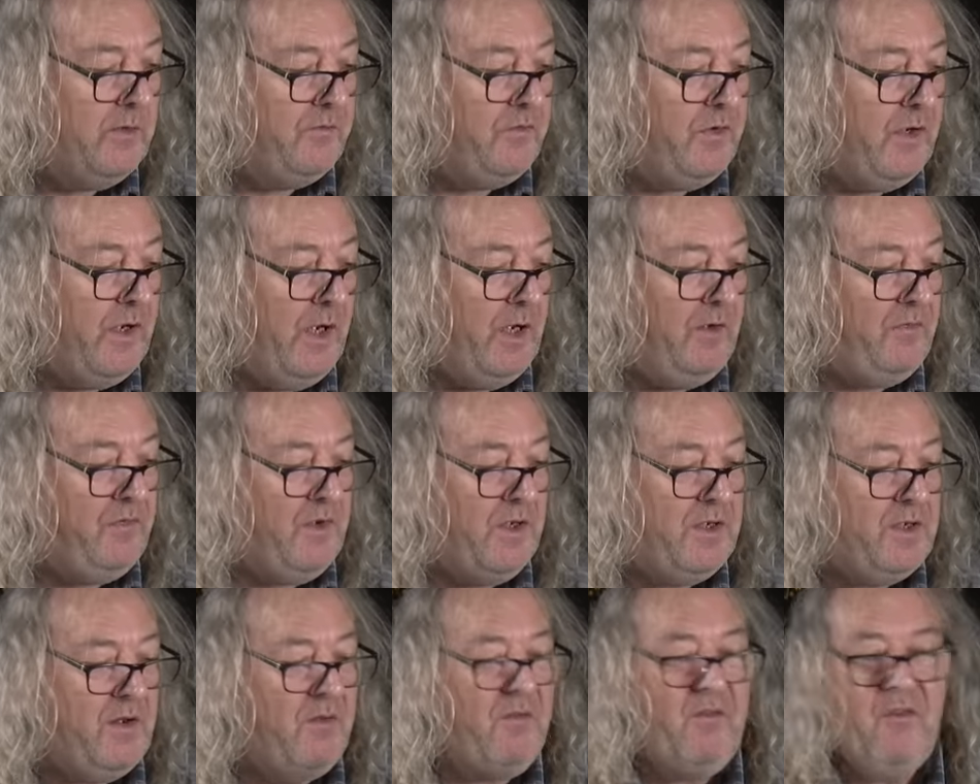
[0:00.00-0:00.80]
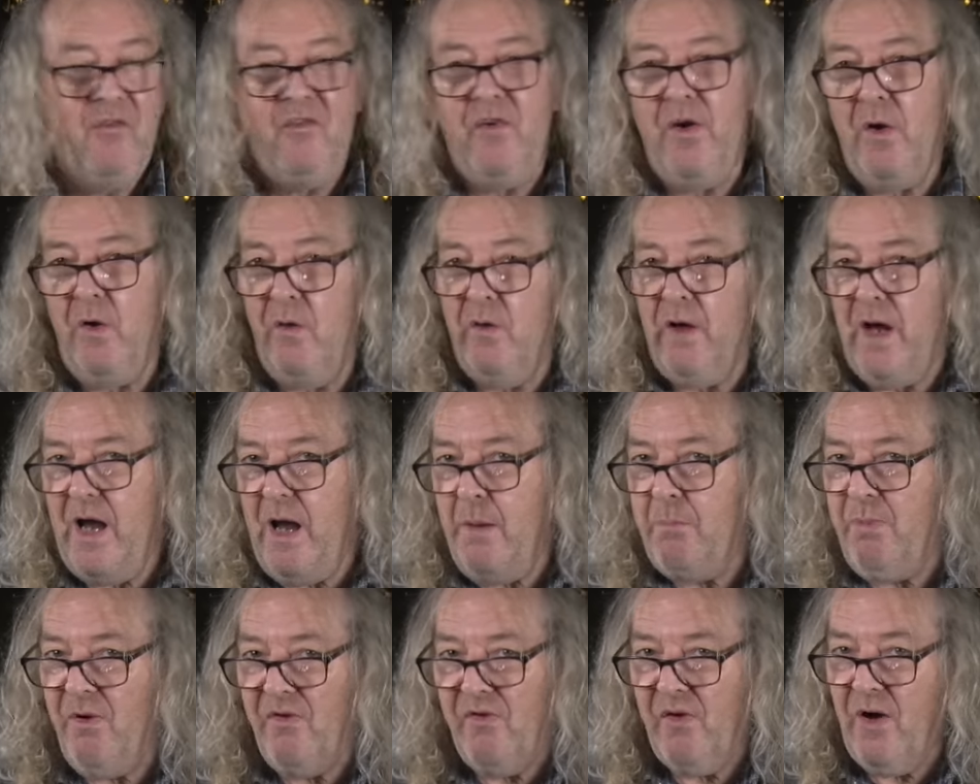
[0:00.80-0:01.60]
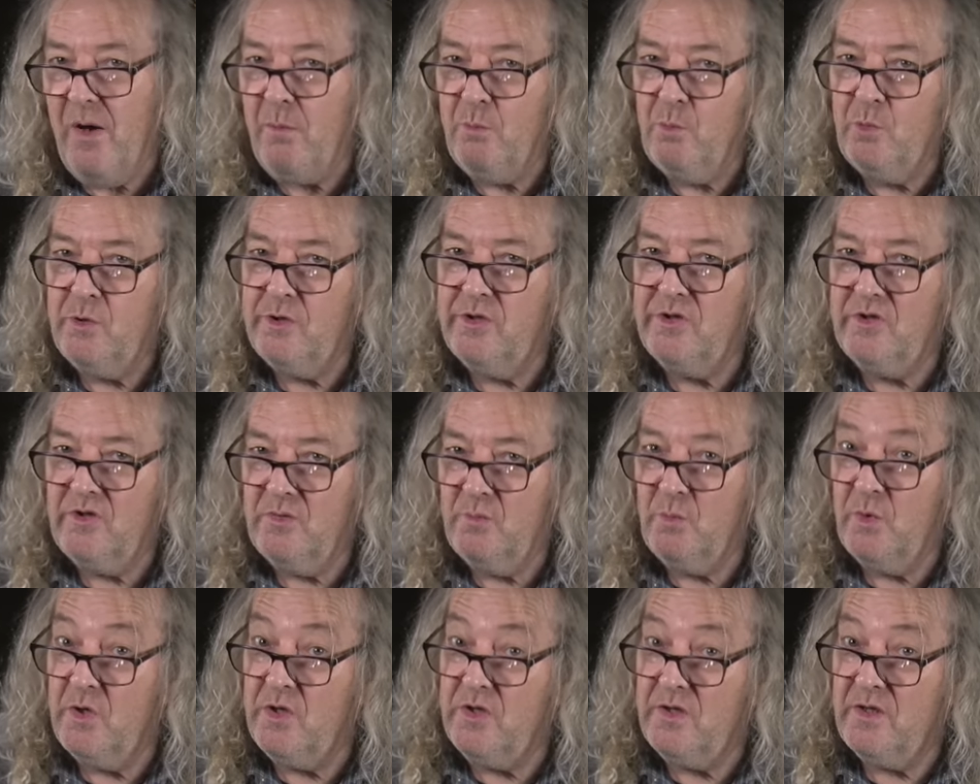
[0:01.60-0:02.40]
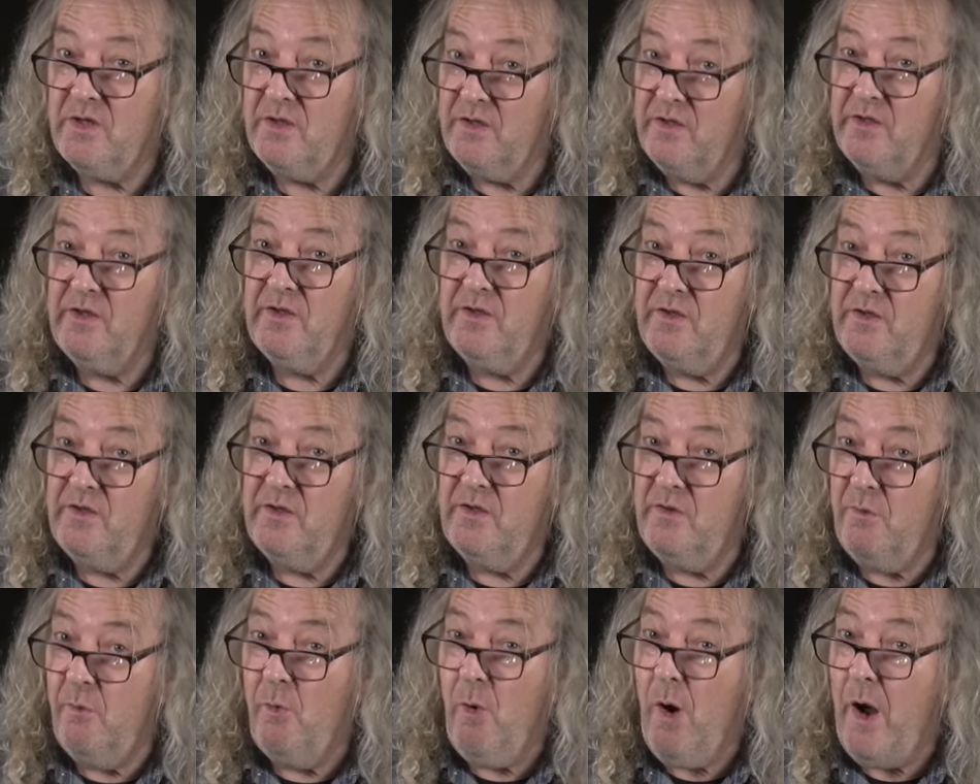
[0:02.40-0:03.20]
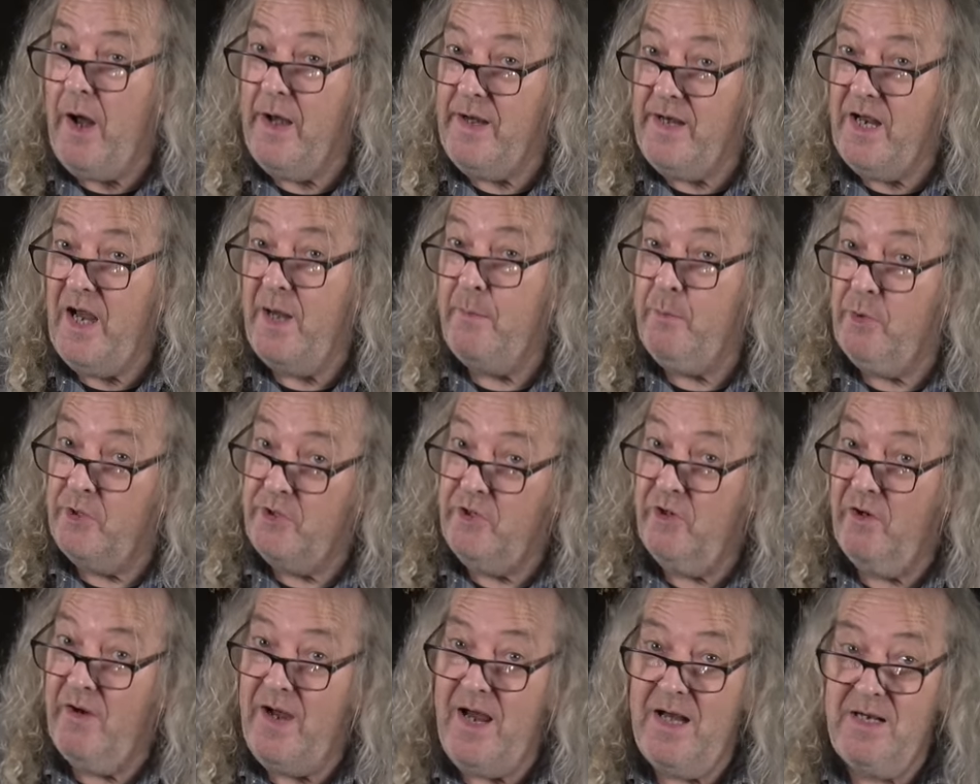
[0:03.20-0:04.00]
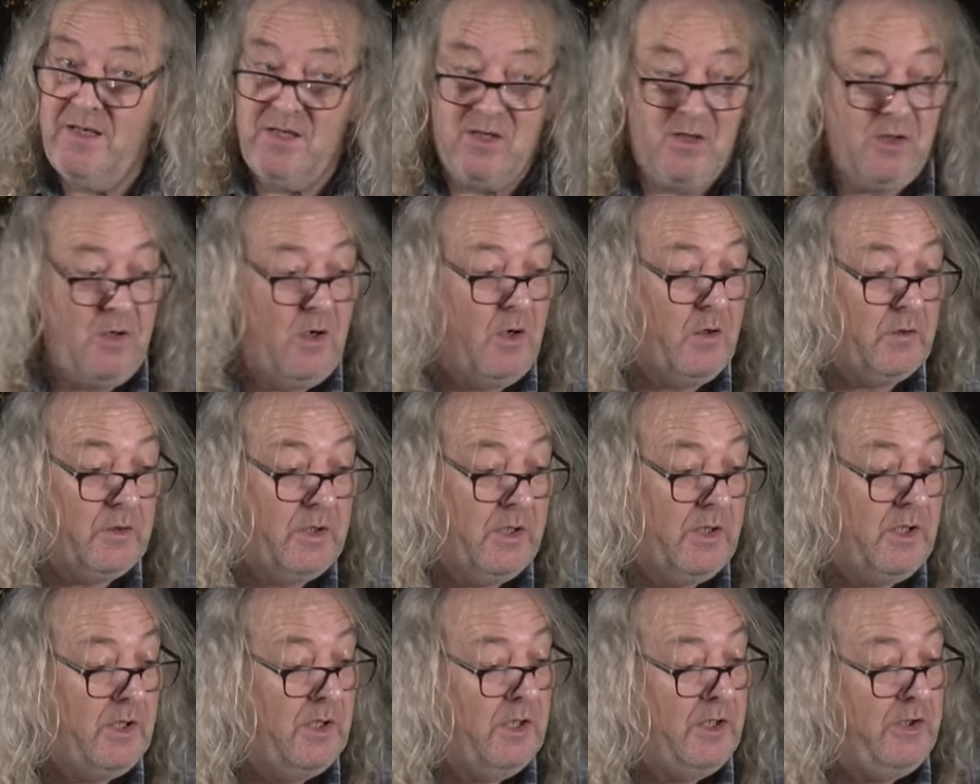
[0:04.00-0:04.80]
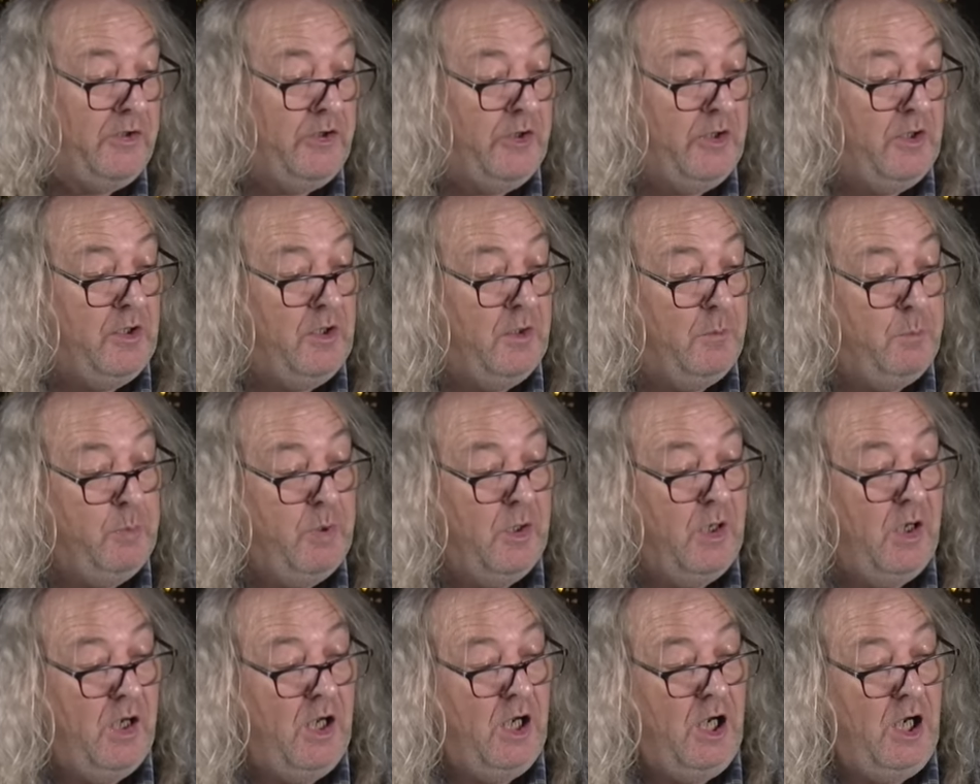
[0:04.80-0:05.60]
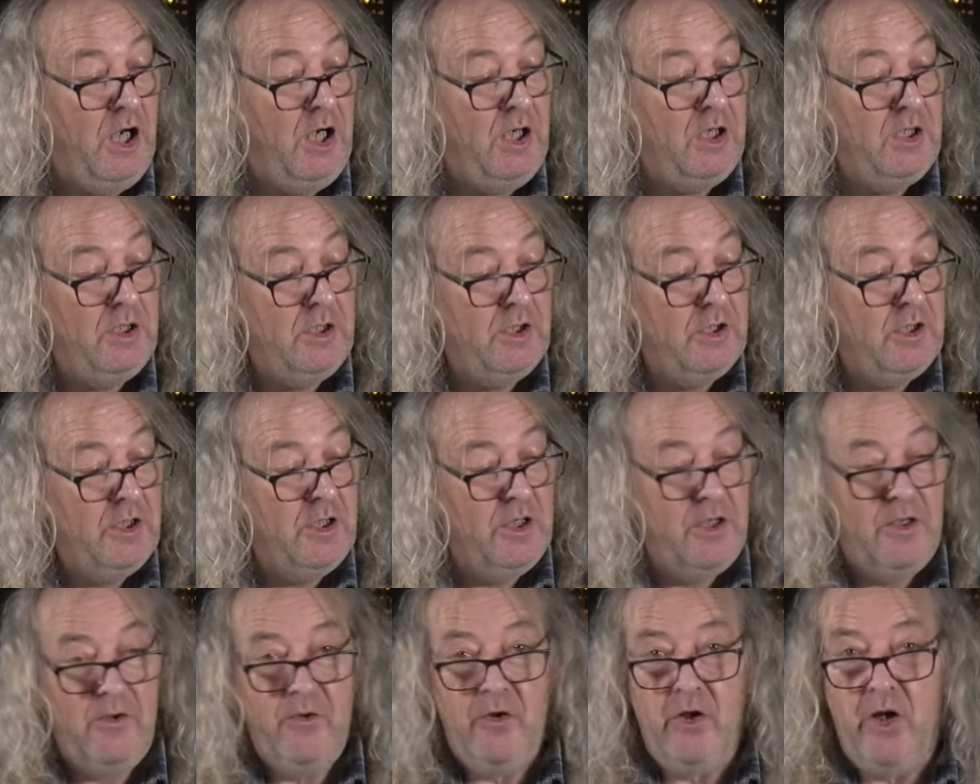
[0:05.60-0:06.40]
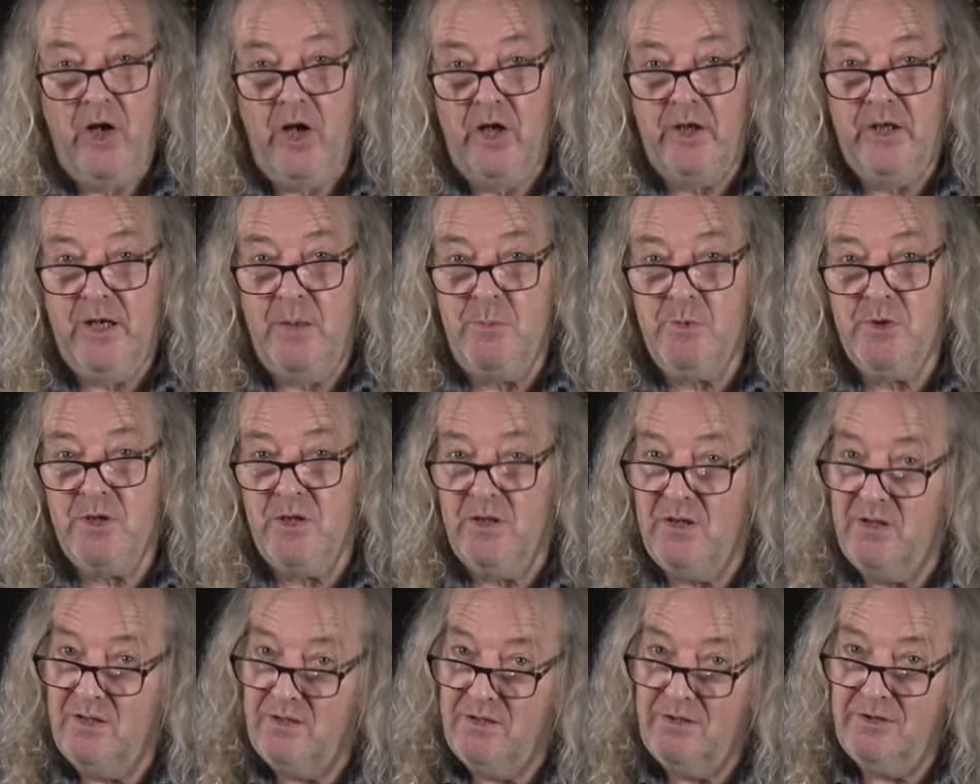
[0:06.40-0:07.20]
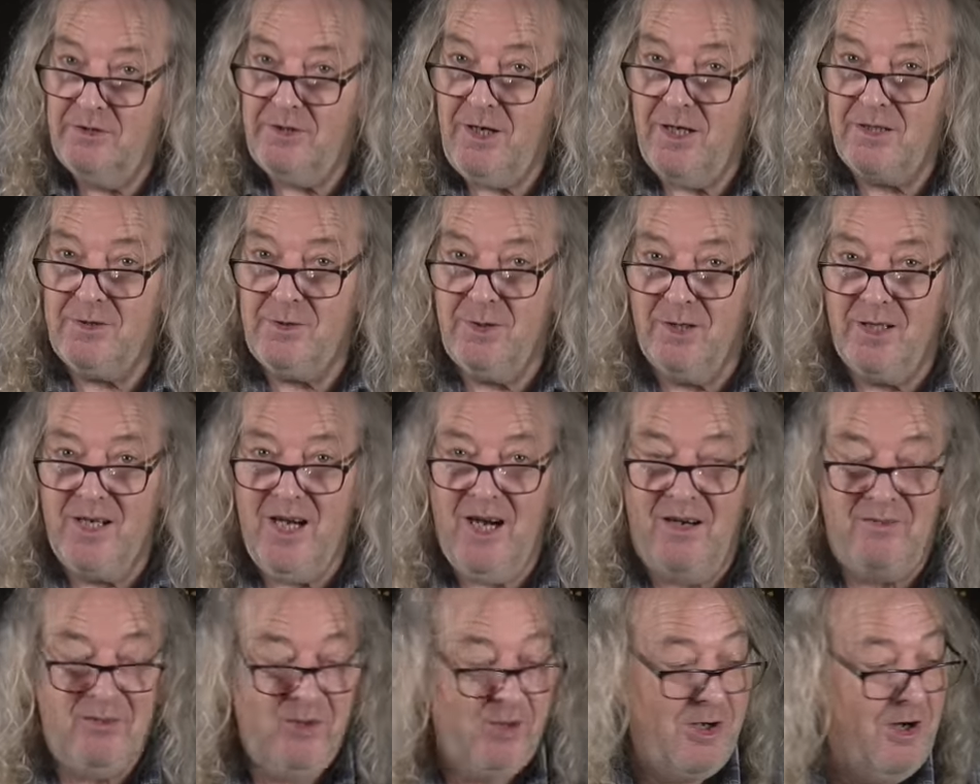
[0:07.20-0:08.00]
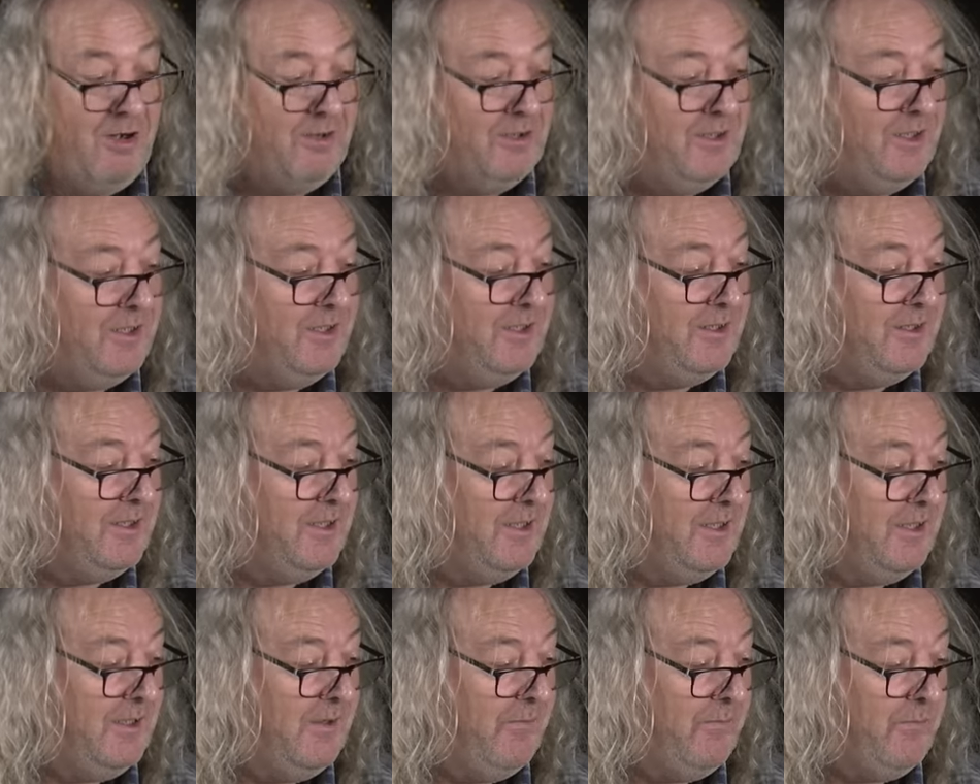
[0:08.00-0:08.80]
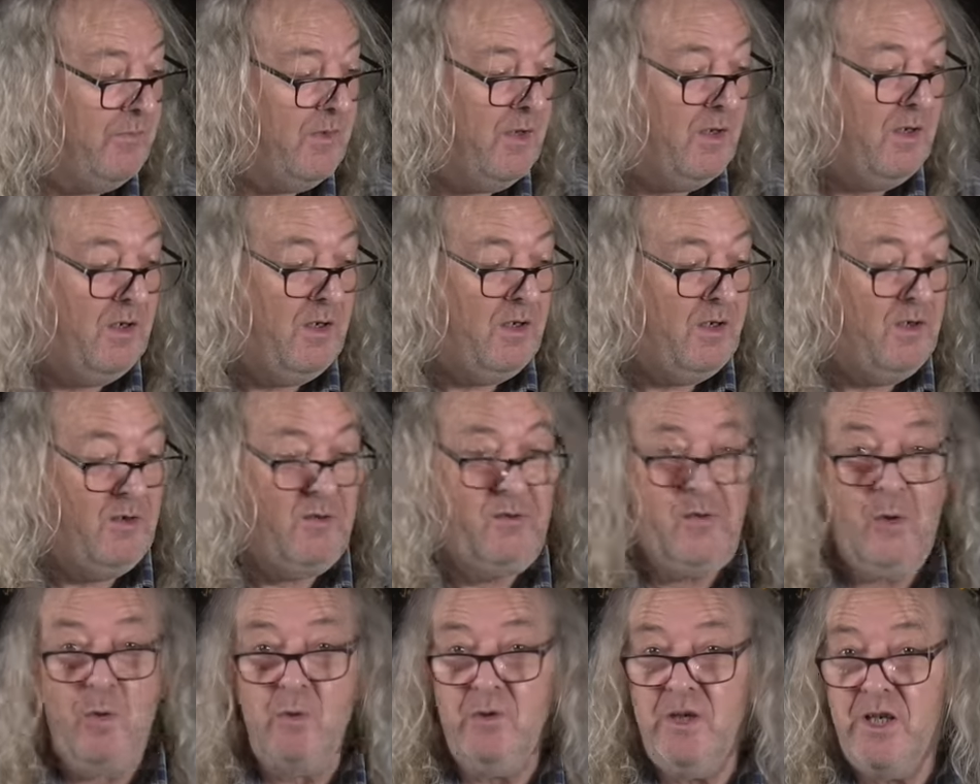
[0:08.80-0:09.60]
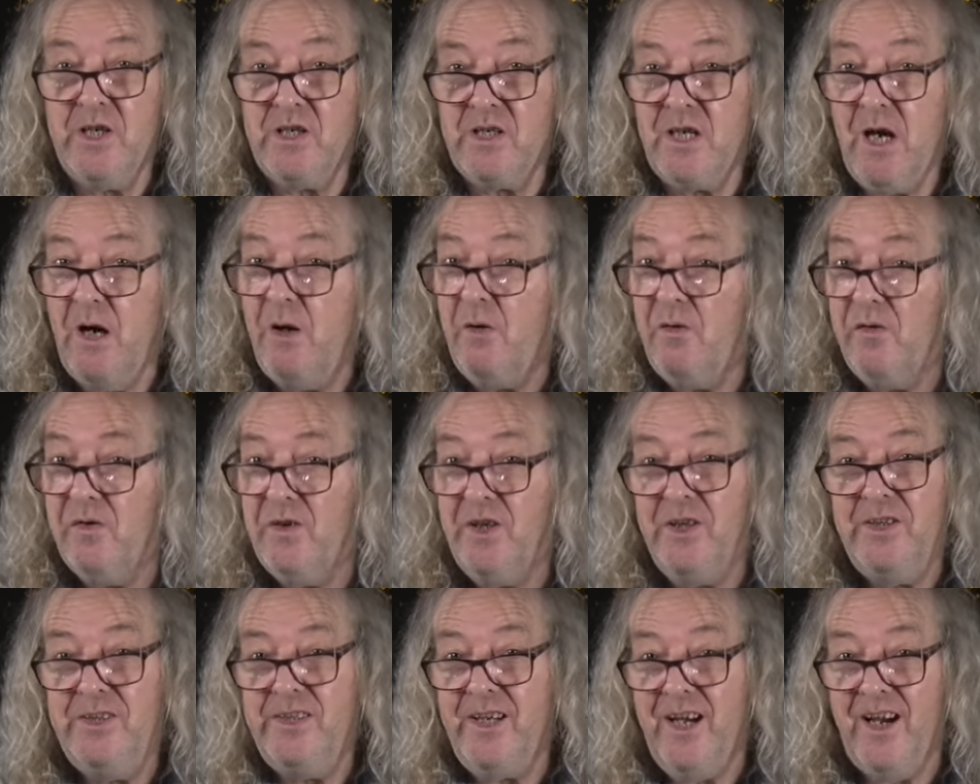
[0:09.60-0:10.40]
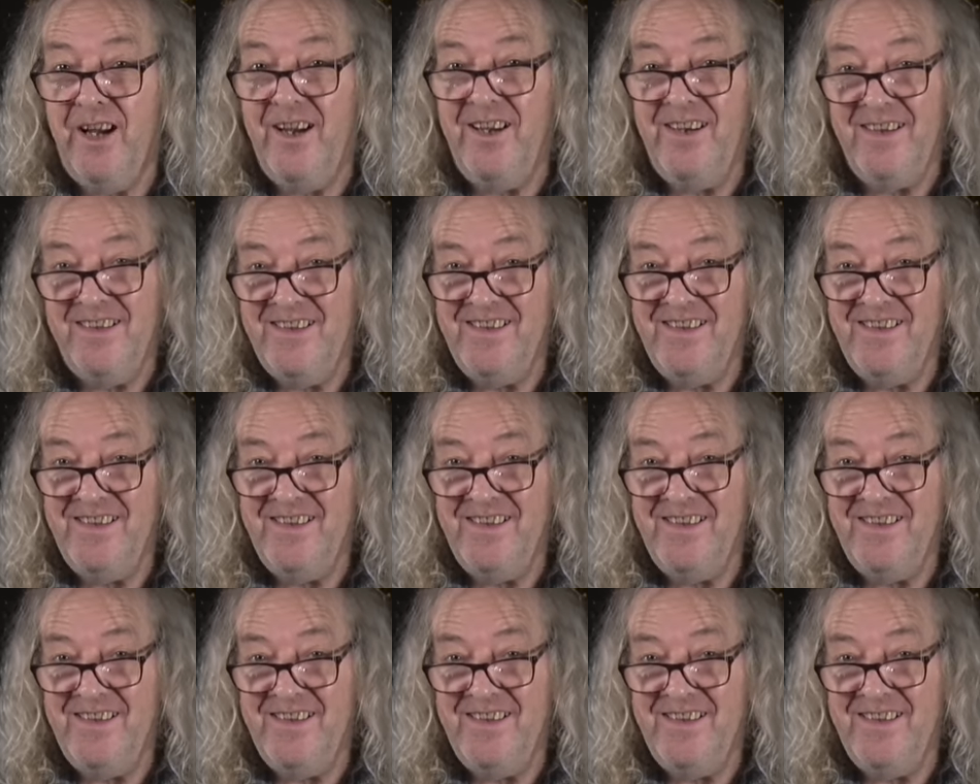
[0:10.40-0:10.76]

if you didn't feel that Epiphone was the right name on your headstock, you could put a Gibson truss rod cover on and fool yourself, couldn't you?